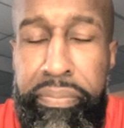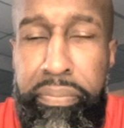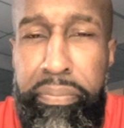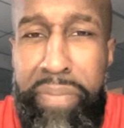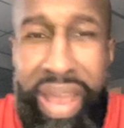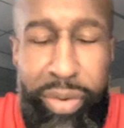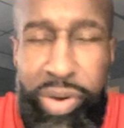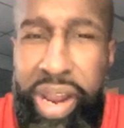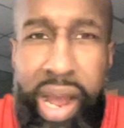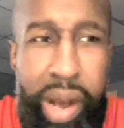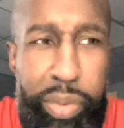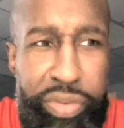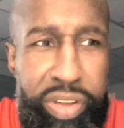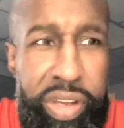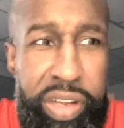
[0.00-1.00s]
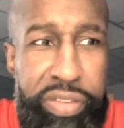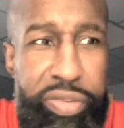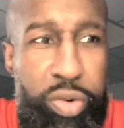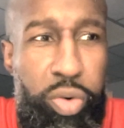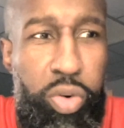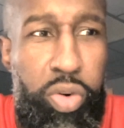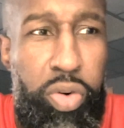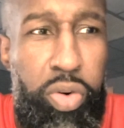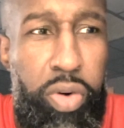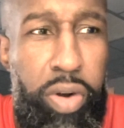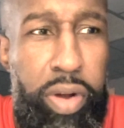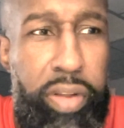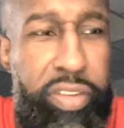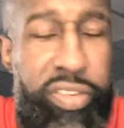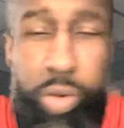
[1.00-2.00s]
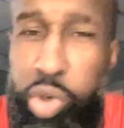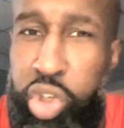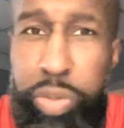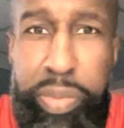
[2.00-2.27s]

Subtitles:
Back when I was in school, social